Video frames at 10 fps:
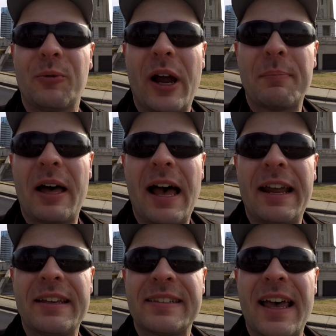Right
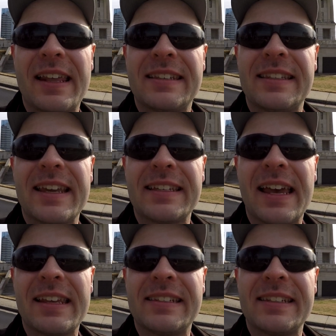behind us, that is the
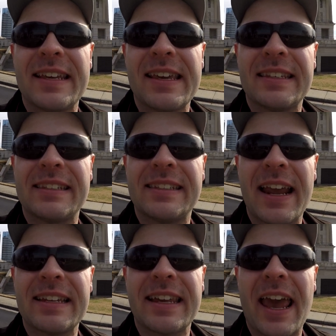Tennessee State